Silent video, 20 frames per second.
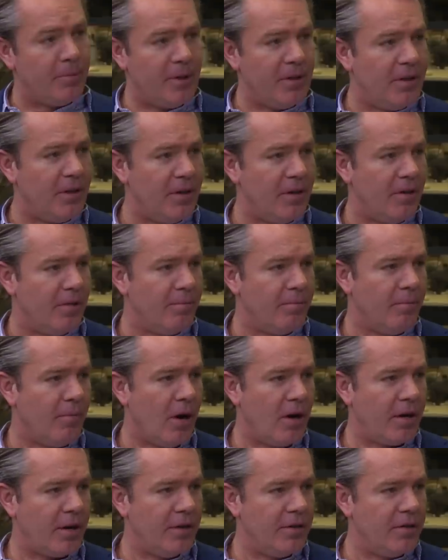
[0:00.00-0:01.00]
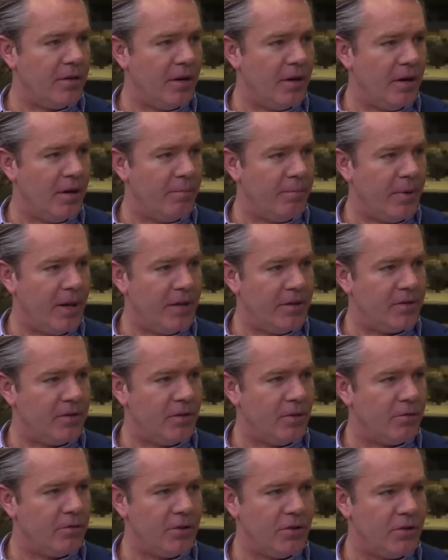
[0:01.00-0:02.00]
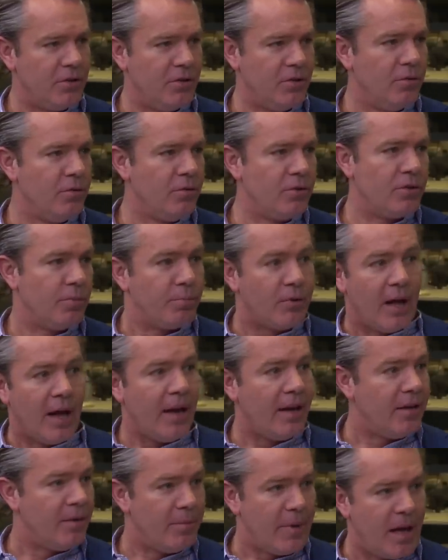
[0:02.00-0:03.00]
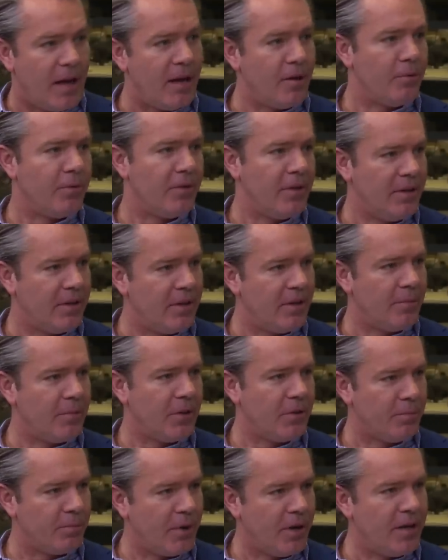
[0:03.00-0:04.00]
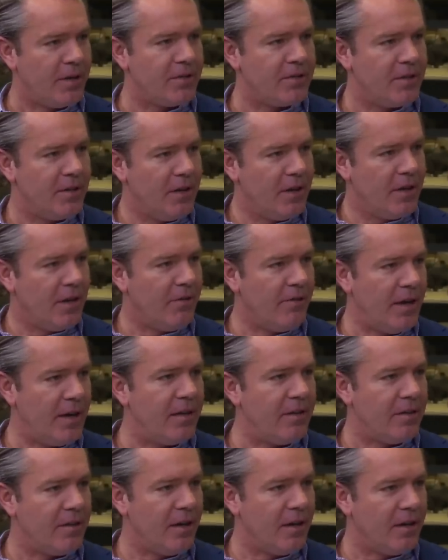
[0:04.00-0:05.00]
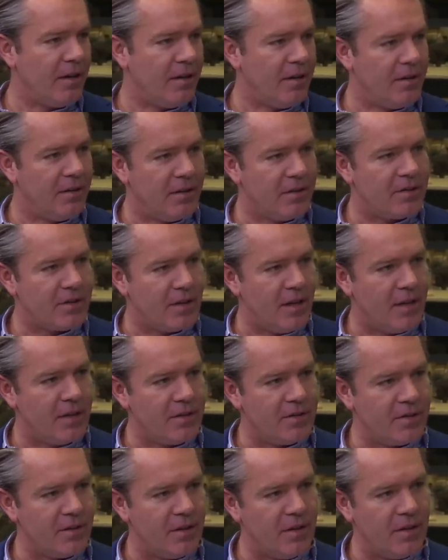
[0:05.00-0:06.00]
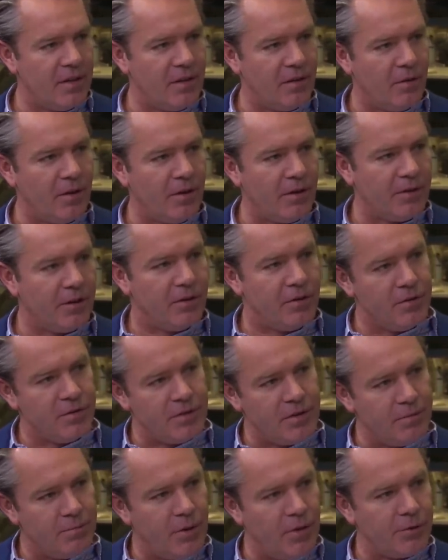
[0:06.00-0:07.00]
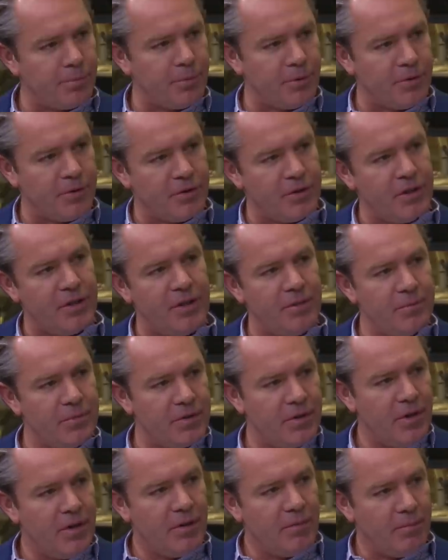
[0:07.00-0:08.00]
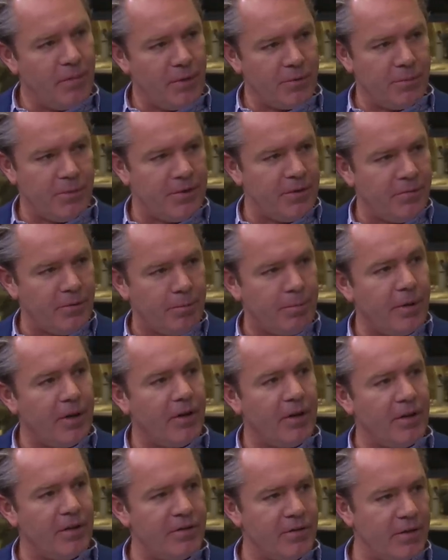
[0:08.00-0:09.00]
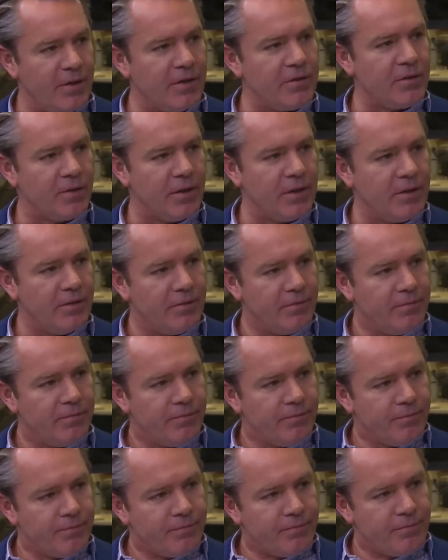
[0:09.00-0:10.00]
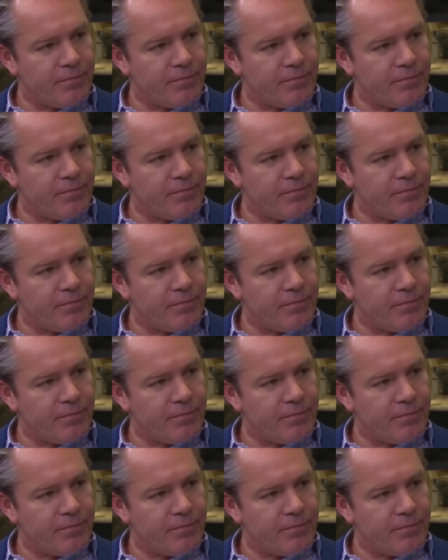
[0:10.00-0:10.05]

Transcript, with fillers: mean, that are market-based uh, don't just use supply and demand when they think about the price of anything. And in this case, uh, in oil, you're using multiple regimes, multiple different periods of history. That's